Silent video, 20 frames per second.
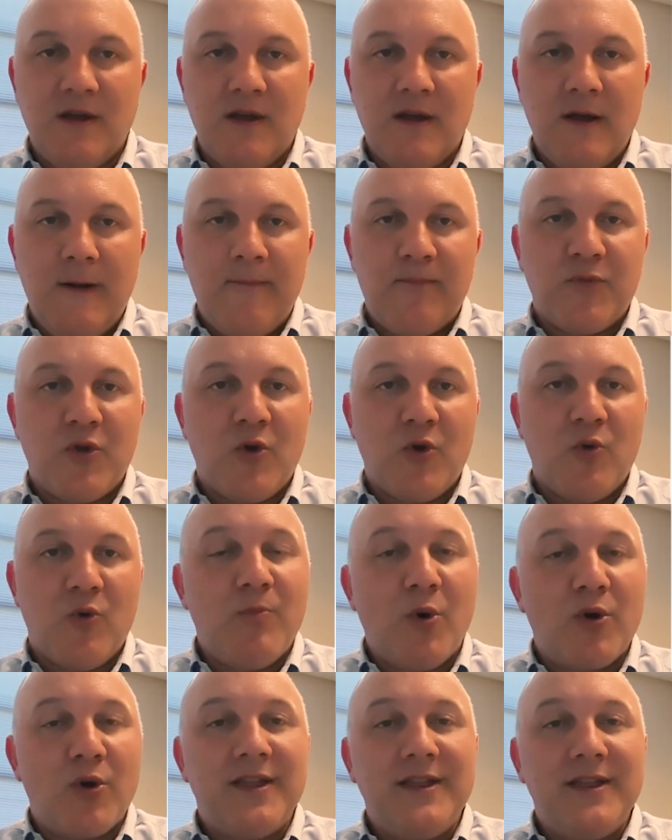with more
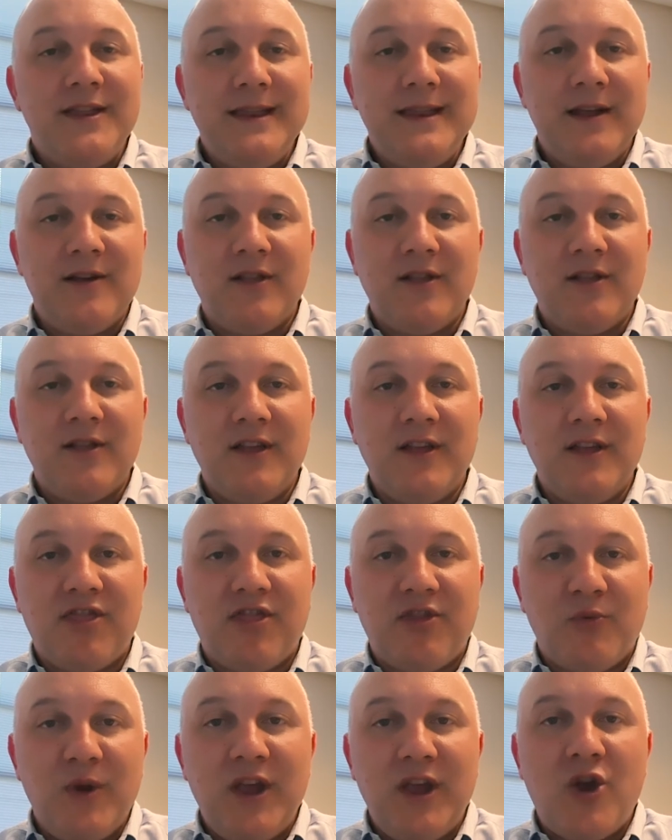than nearly
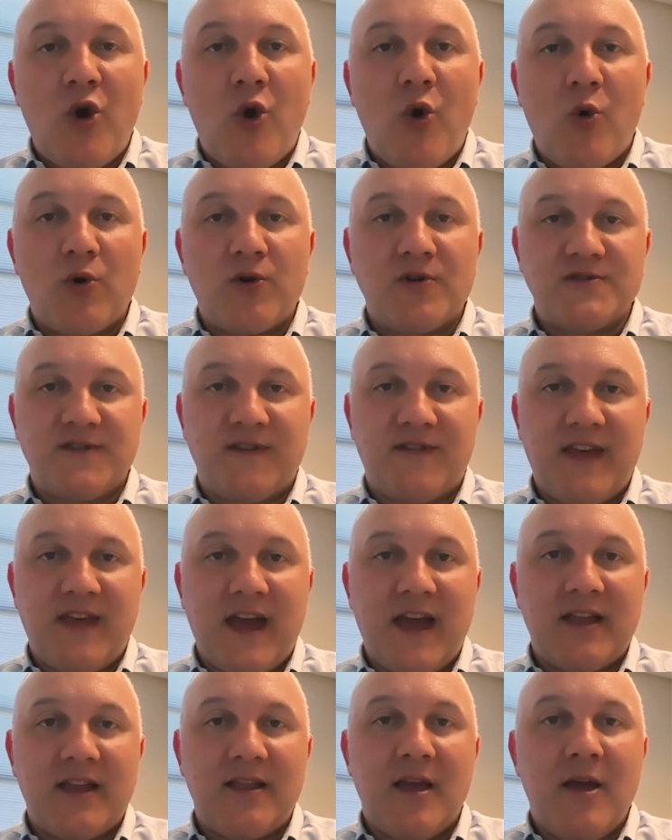3/4 of that
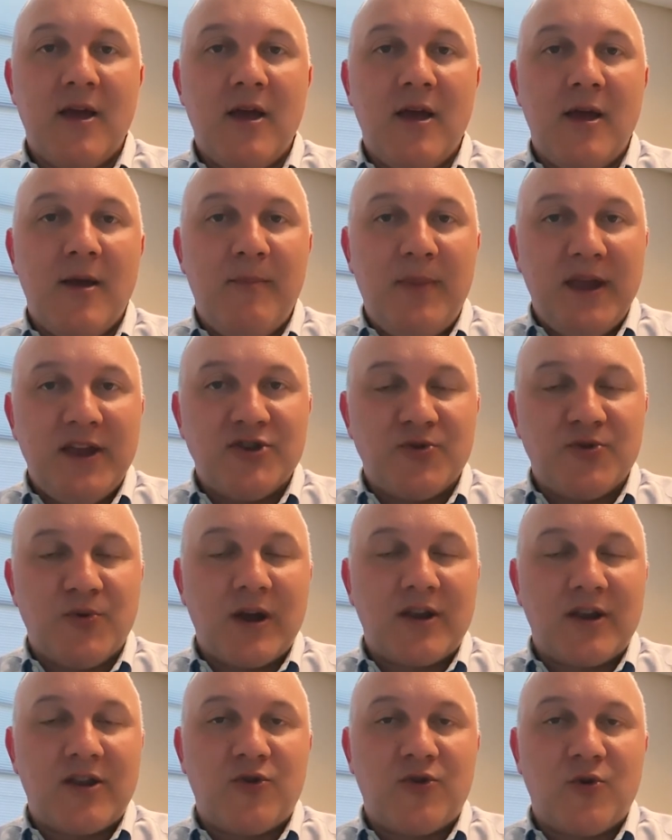being directed
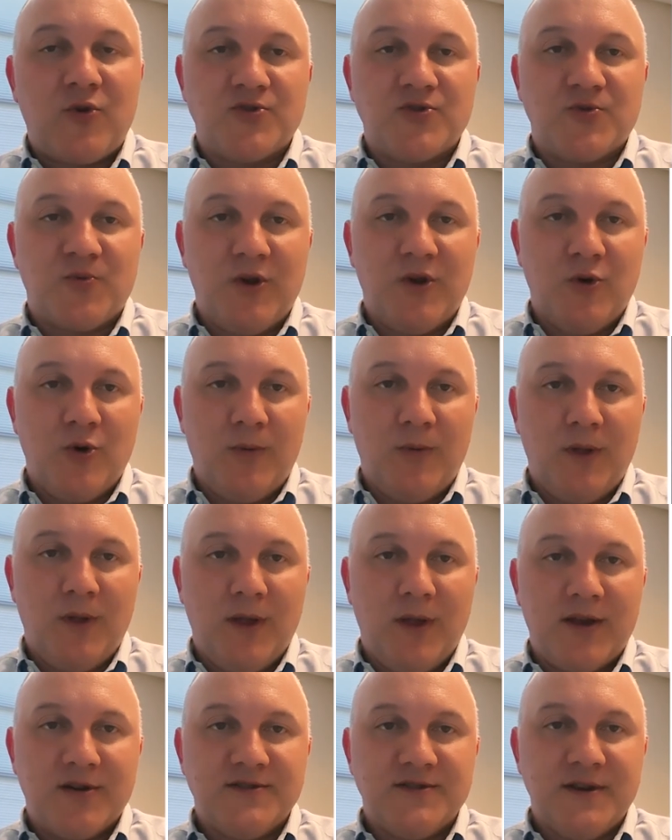towards renewable
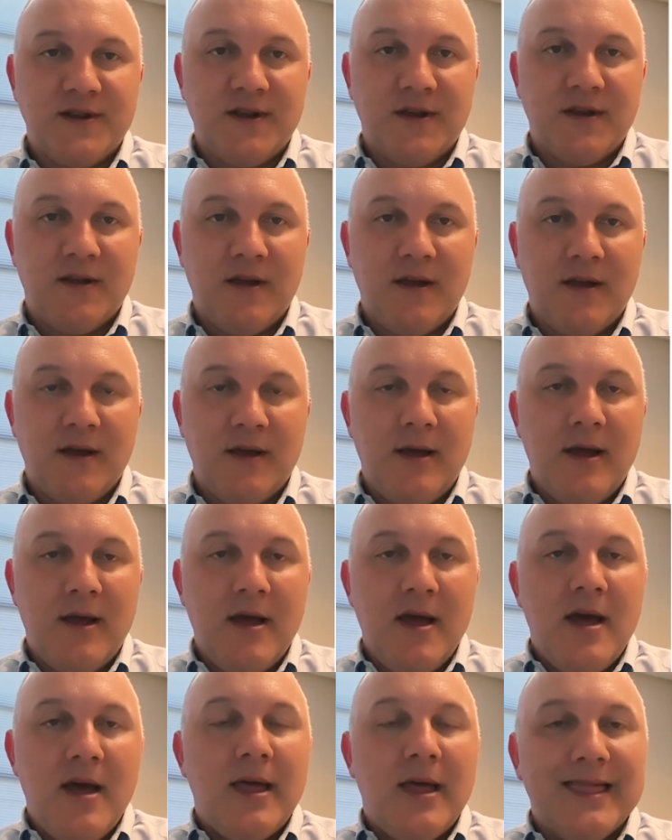energy.
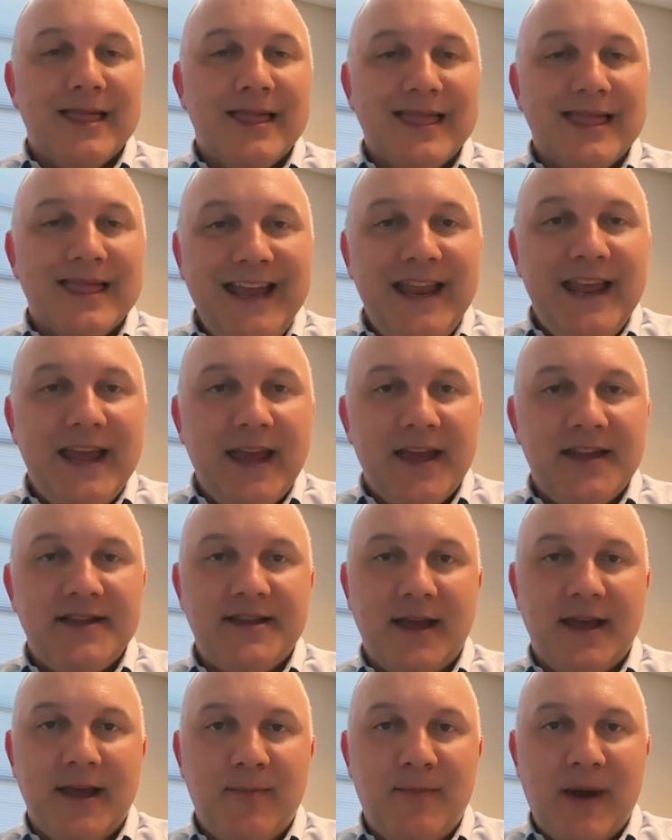Leaning into
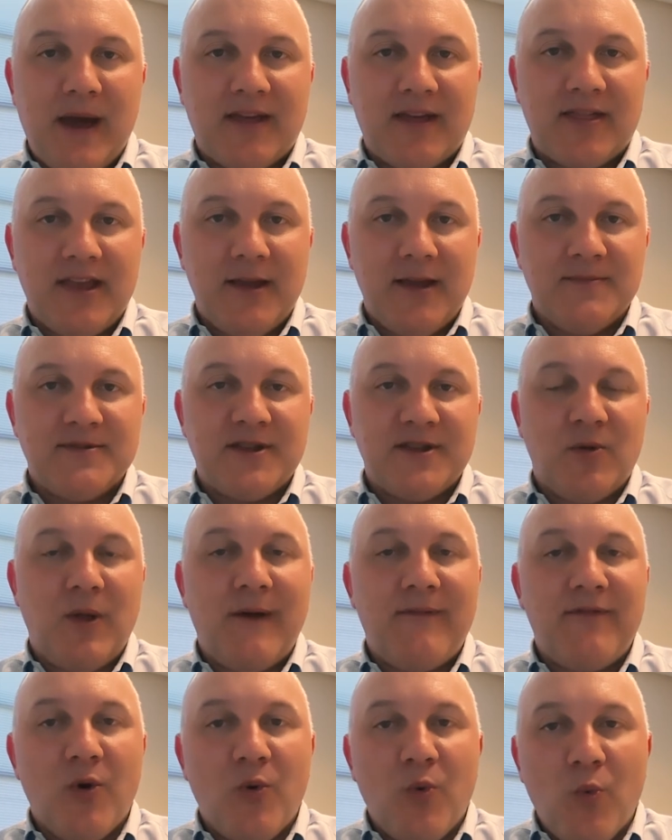impact themes that will have the
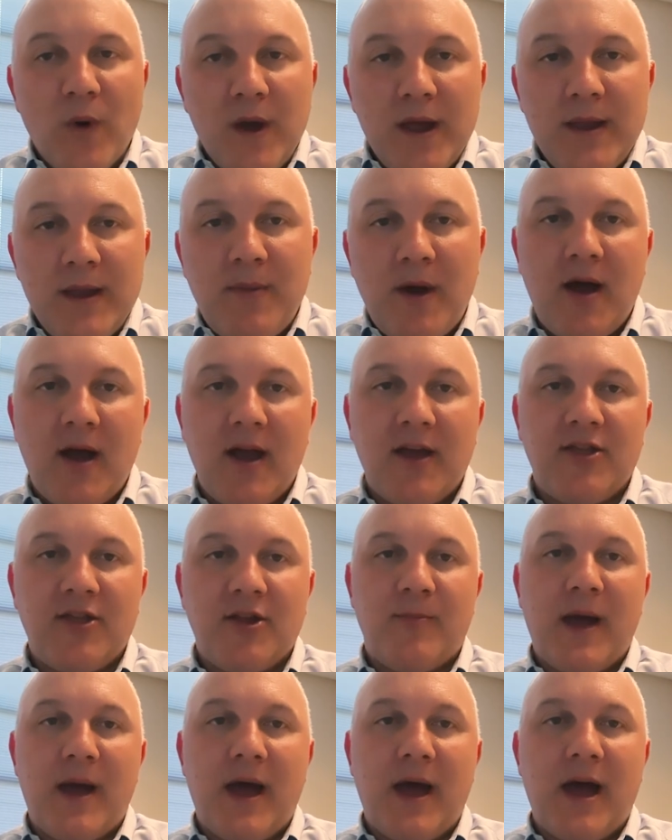wind behind their back
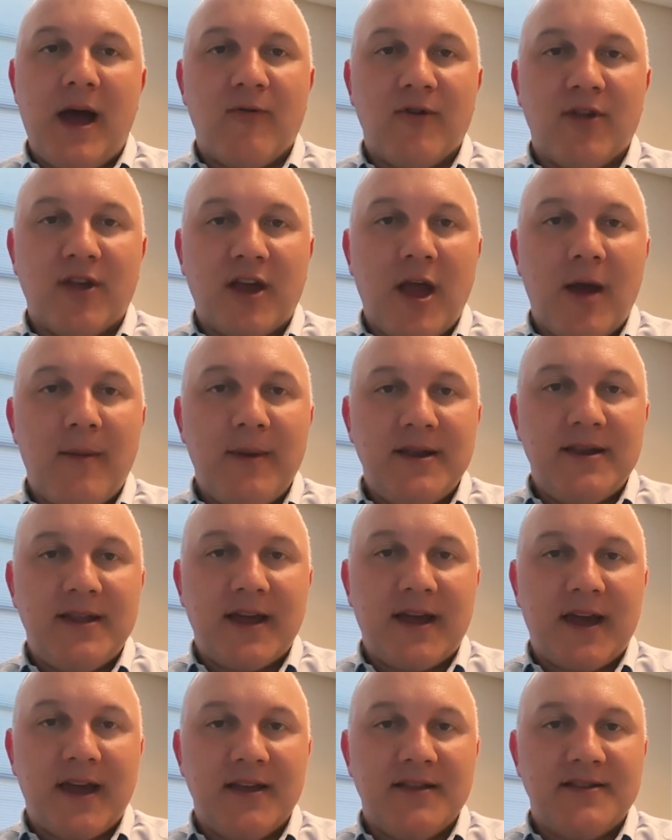over the coming decades
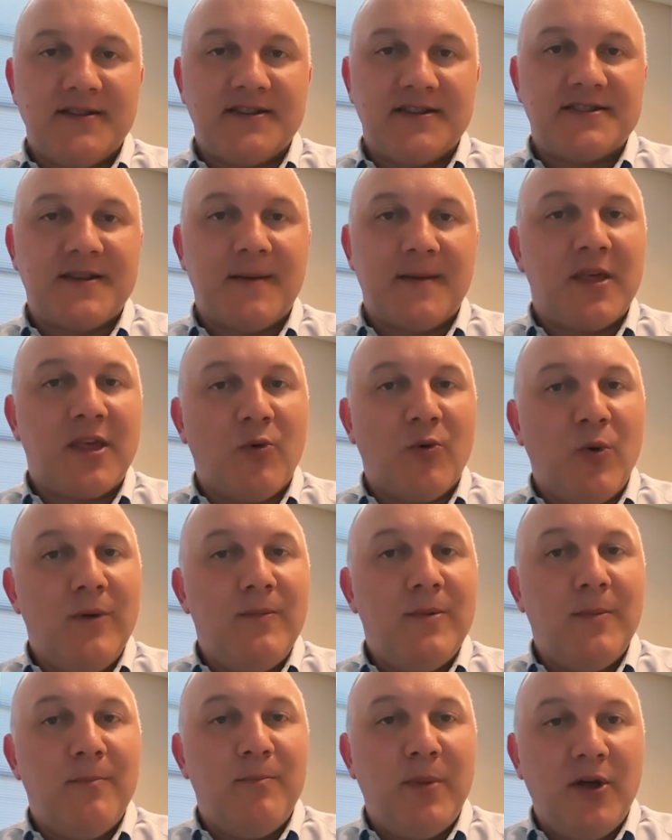is something that we've been
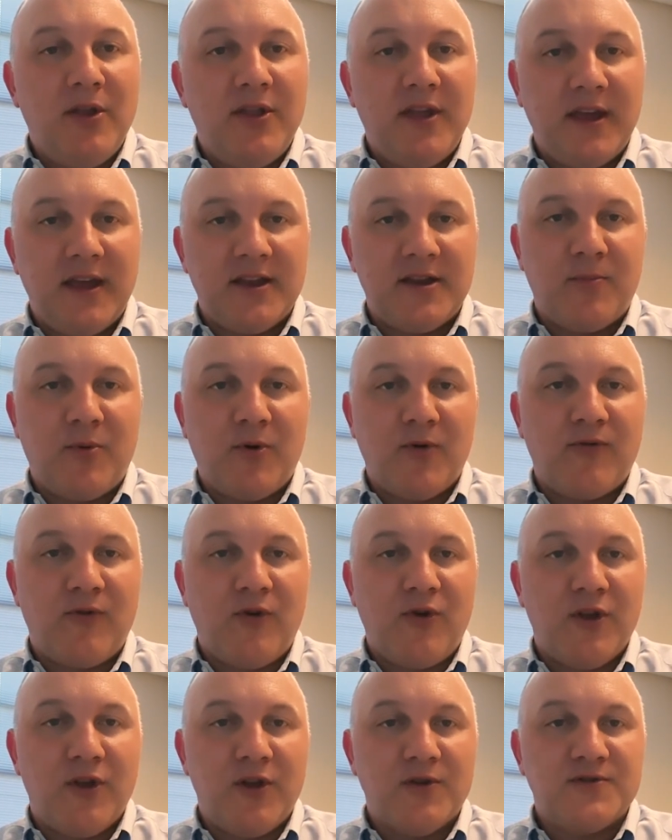building into
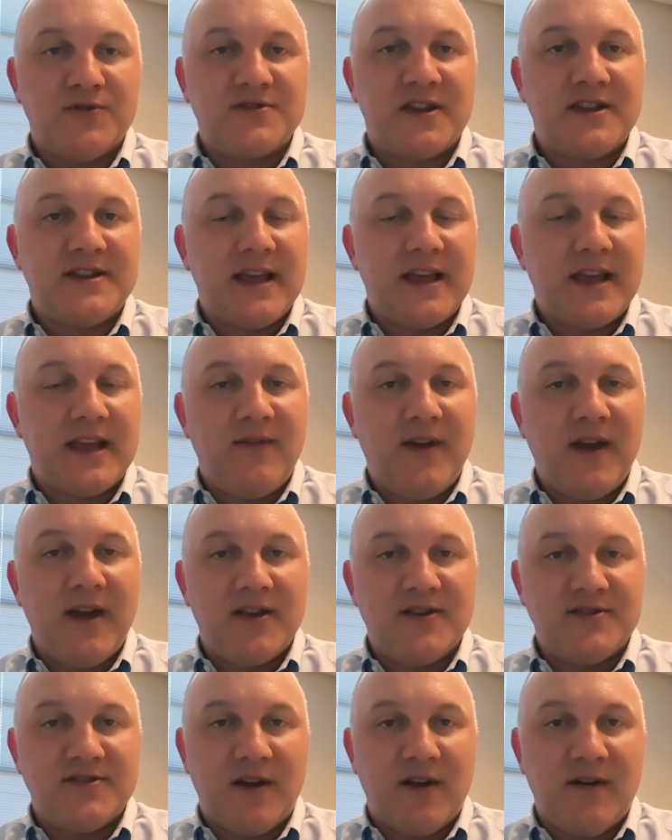portfolios to take advantage of